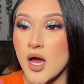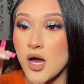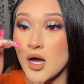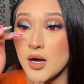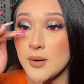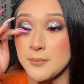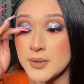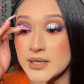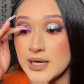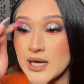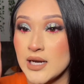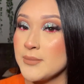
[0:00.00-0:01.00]
But
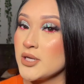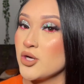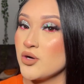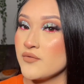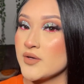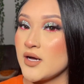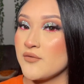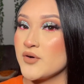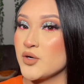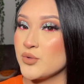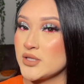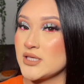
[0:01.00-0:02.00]
y'all let me know if y'all
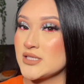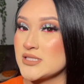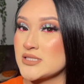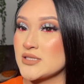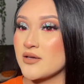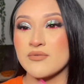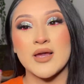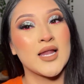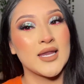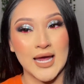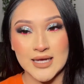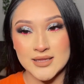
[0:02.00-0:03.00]
fuck with this, if y'all
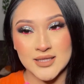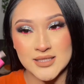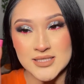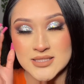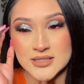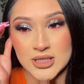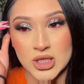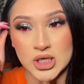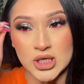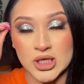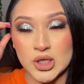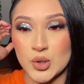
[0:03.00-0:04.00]
like this
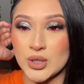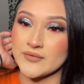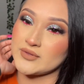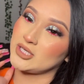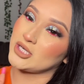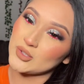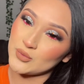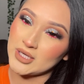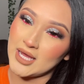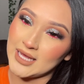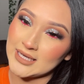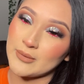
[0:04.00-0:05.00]
look, or if the other one
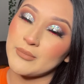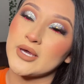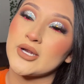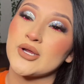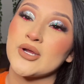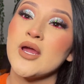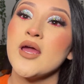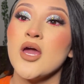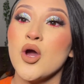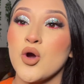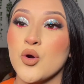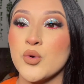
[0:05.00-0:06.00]
y'all like it better,
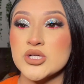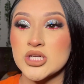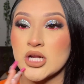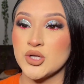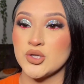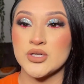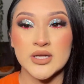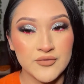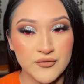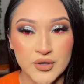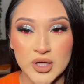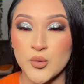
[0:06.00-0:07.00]
or what should I do
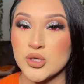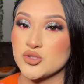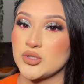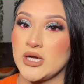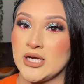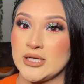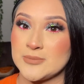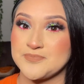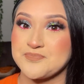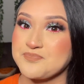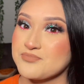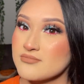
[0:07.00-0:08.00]
different, what should I
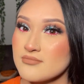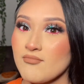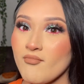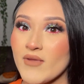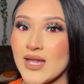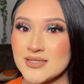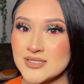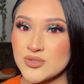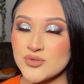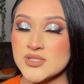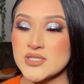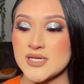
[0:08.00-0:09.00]

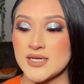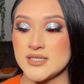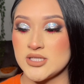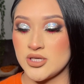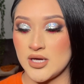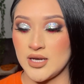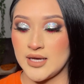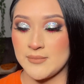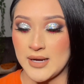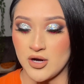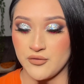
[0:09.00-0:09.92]
do, since I did tell y'all like my